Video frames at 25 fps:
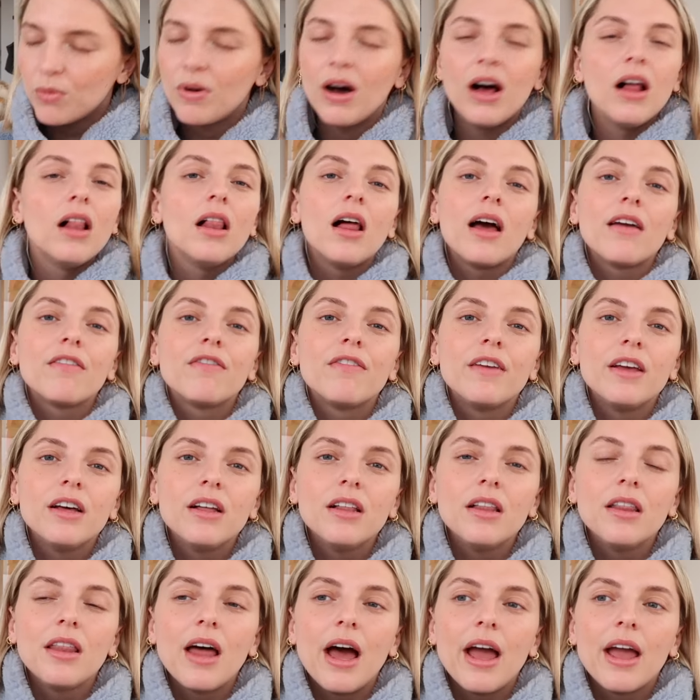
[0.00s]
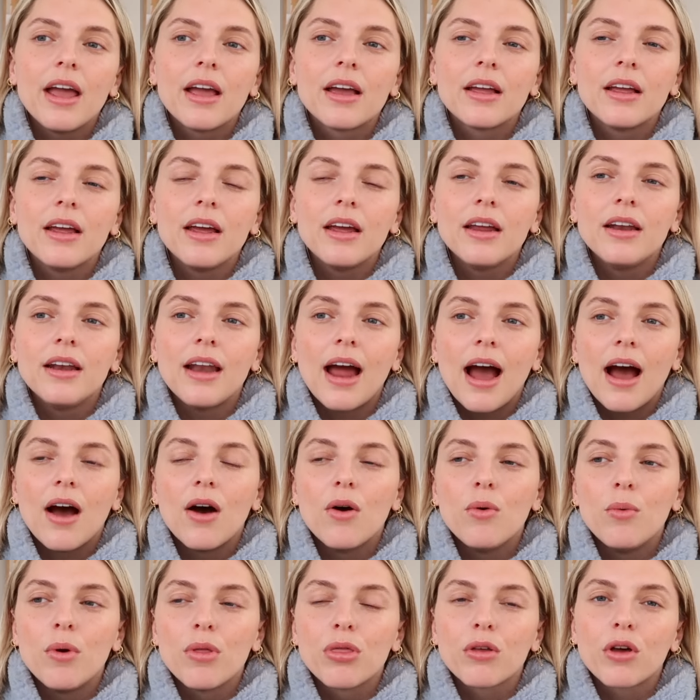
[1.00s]
Well, I feel like
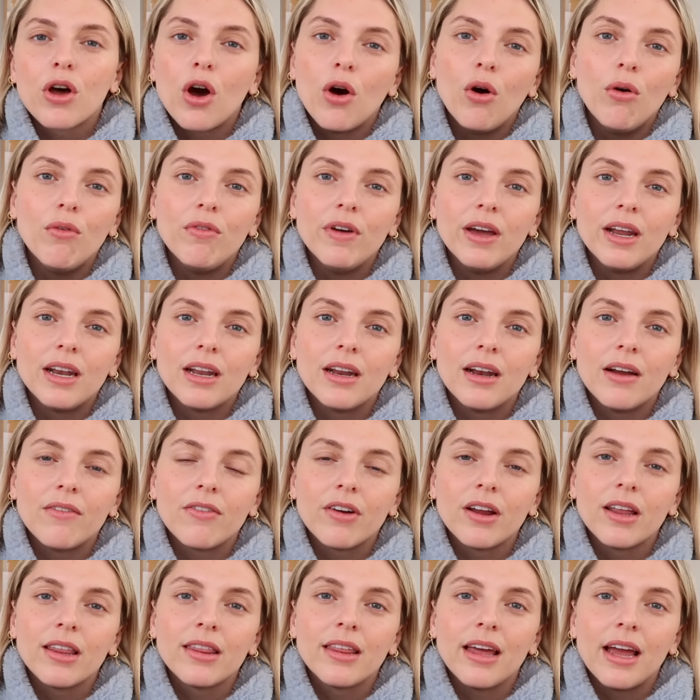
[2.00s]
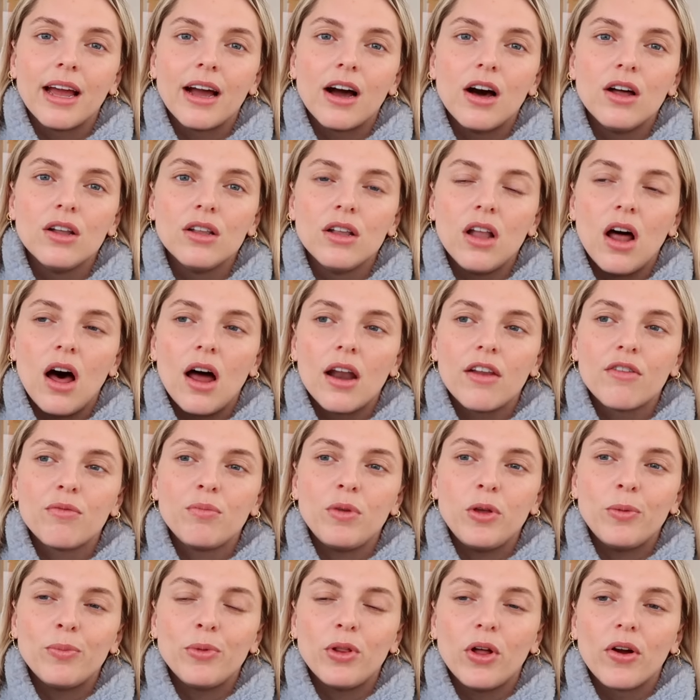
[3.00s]
now with COVID and everything, a lot of
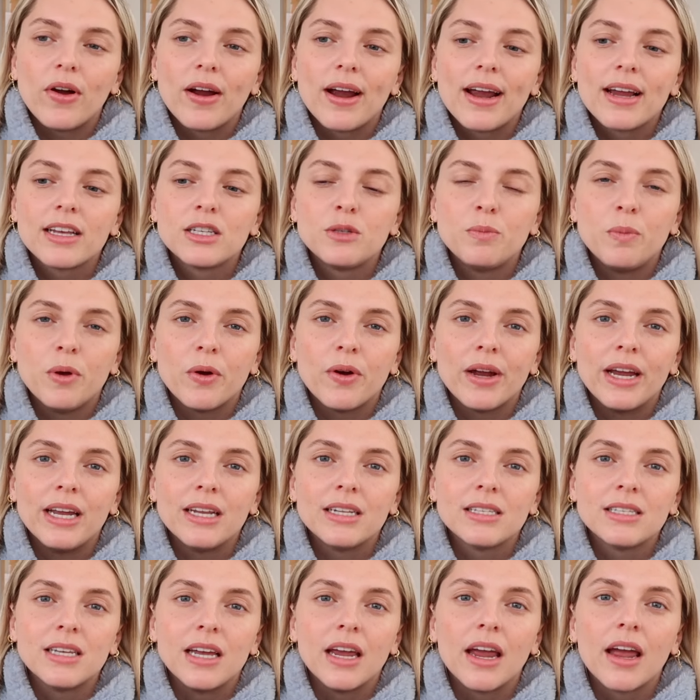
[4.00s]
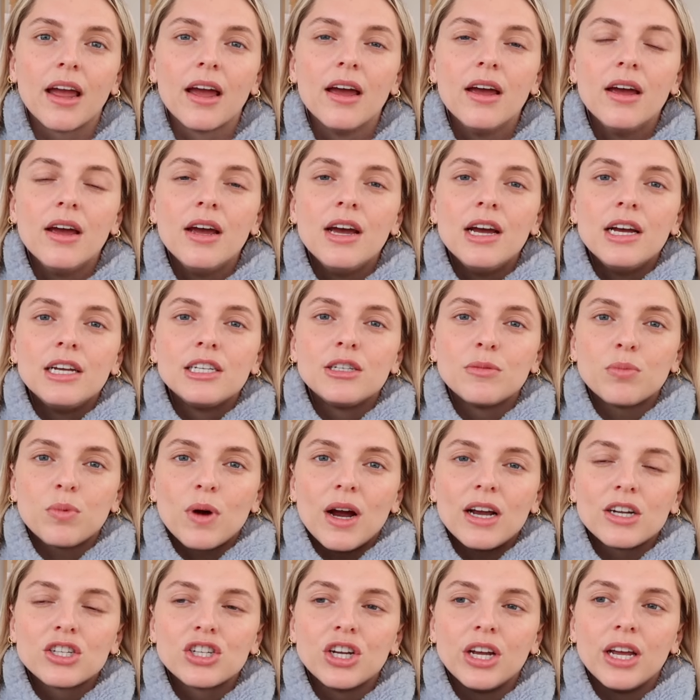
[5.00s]
people are experiencing
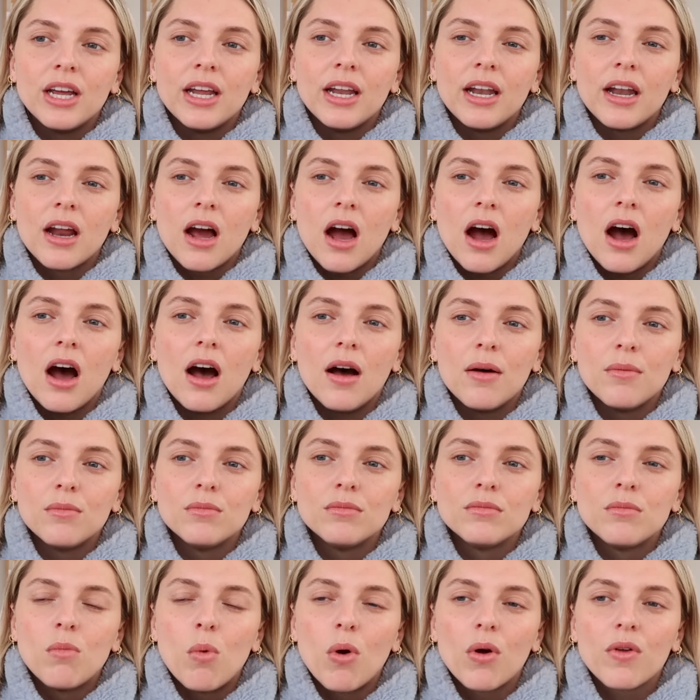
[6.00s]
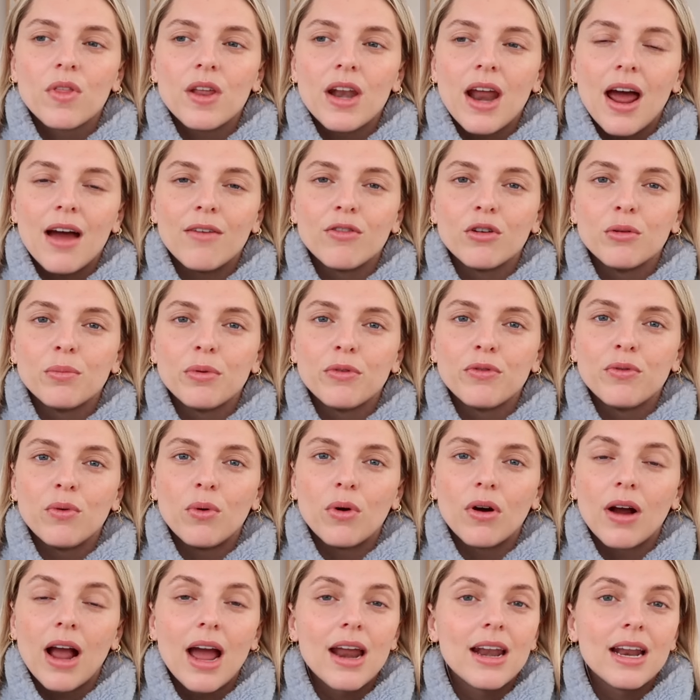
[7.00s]
depression more than ever
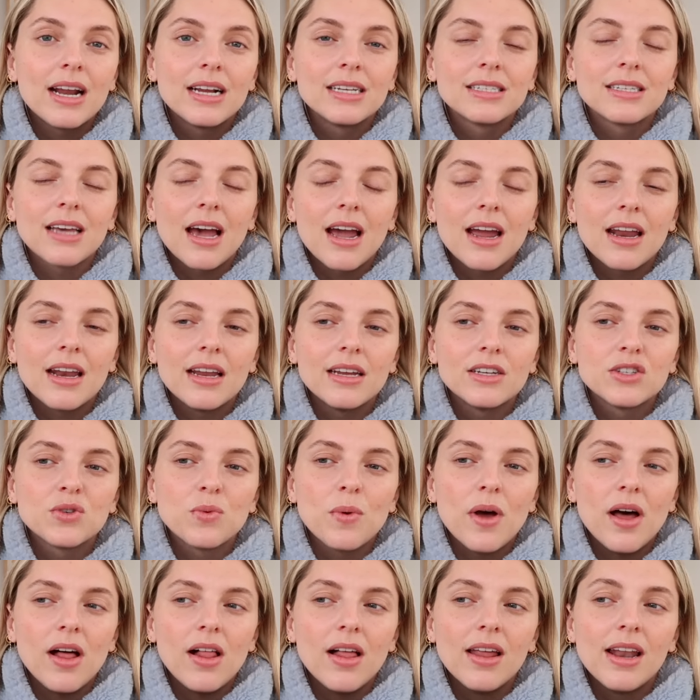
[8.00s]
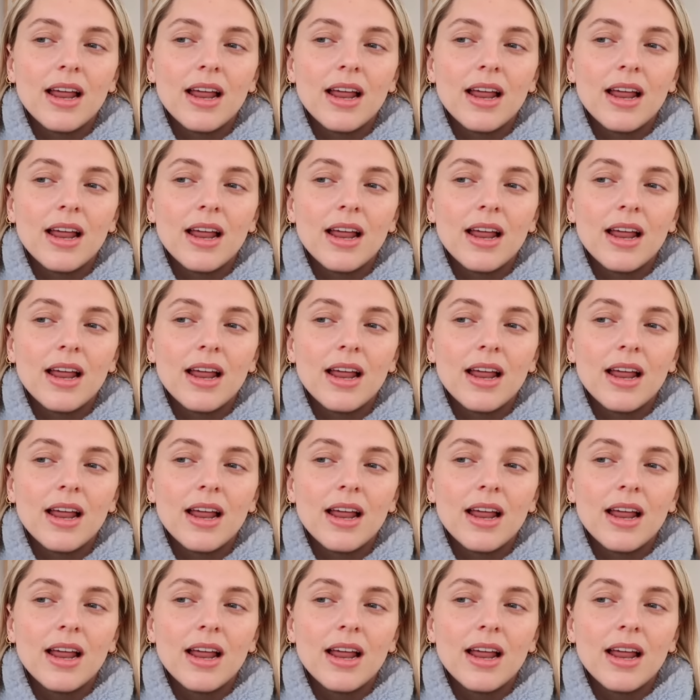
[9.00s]
before, and anxiety as well.